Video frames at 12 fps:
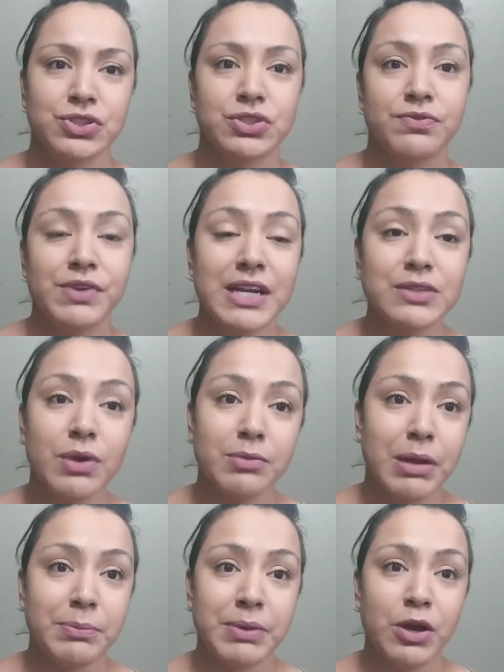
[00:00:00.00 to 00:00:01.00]
So if you guys want
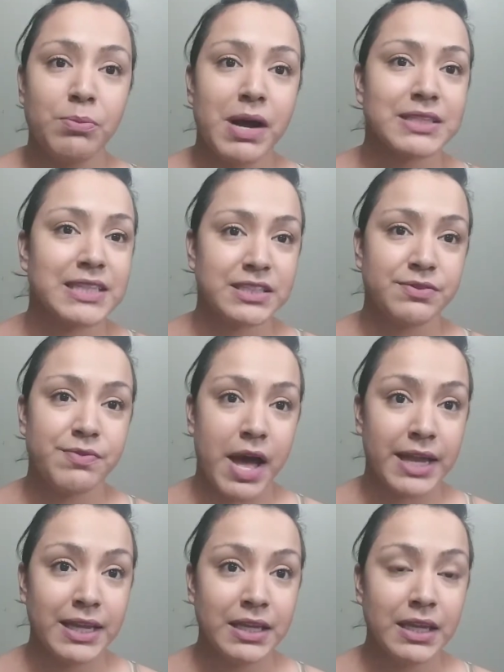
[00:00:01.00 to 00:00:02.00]
my PO box, that's
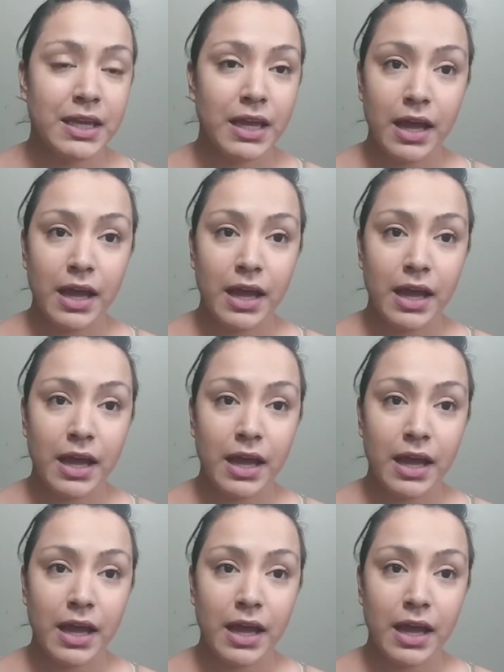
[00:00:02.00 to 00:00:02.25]
fine.